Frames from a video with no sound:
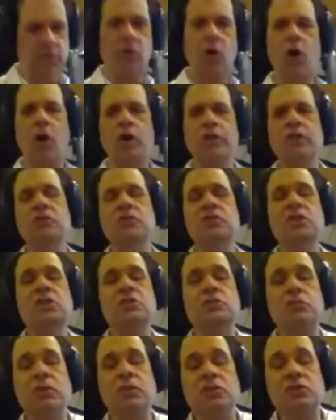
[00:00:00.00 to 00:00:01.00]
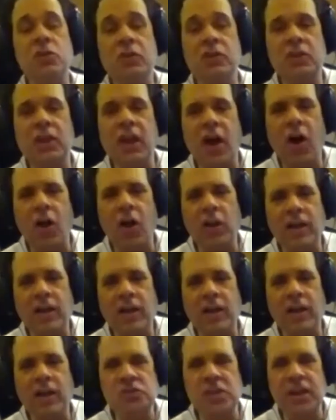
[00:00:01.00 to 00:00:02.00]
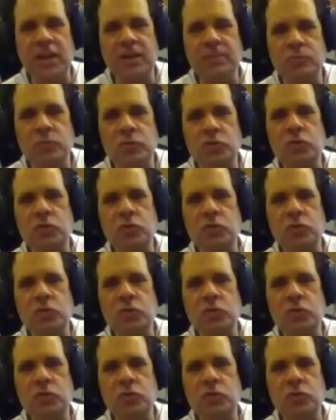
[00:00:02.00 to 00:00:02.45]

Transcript: the D string so that they all have the same